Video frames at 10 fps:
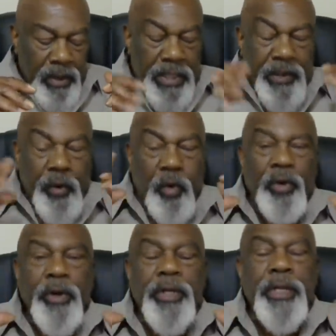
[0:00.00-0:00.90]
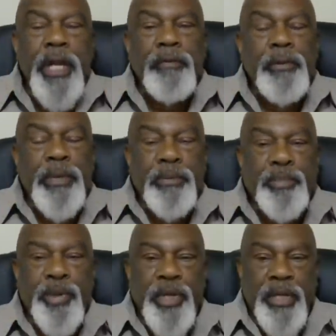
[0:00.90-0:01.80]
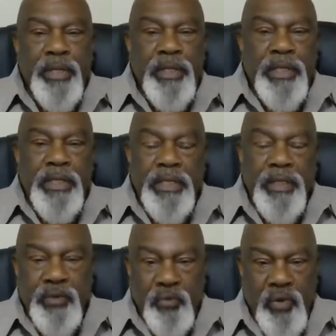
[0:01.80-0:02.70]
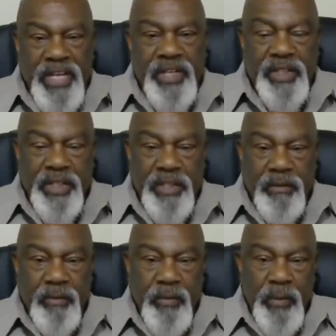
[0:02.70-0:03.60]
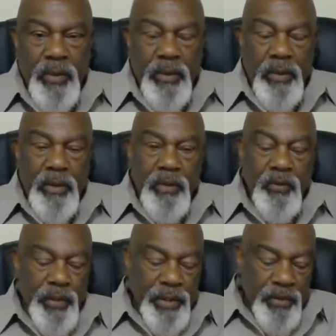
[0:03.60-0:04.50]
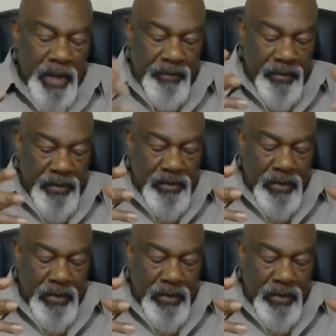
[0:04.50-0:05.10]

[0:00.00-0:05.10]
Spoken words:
in order to never be put in a situation to where you have to,